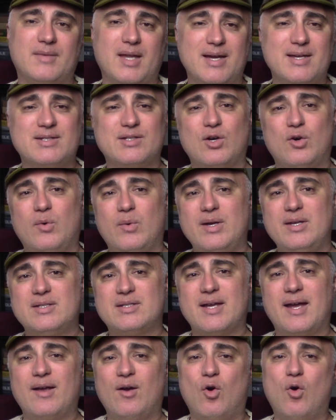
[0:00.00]
As
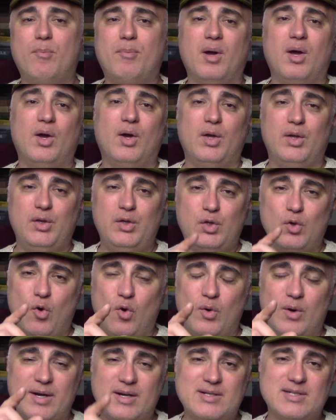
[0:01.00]
always, I hope
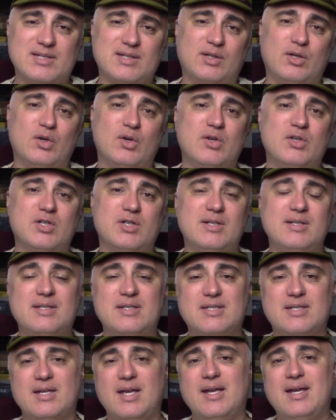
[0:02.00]
your
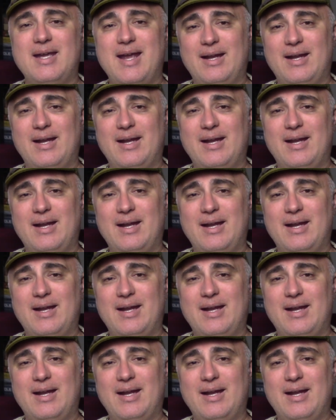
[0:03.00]
excursions